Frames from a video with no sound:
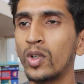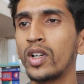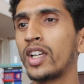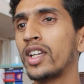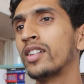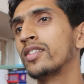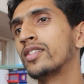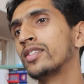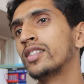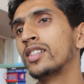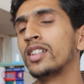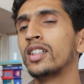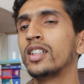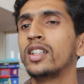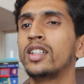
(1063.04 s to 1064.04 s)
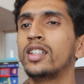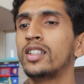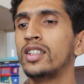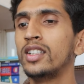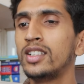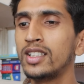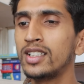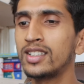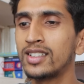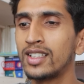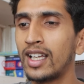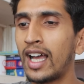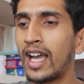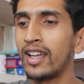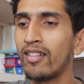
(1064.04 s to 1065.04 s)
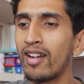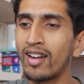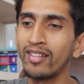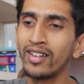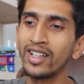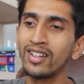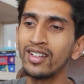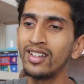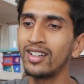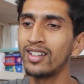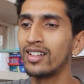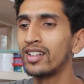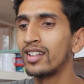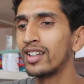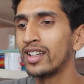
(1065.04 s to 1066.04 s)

okay, this is hierarchical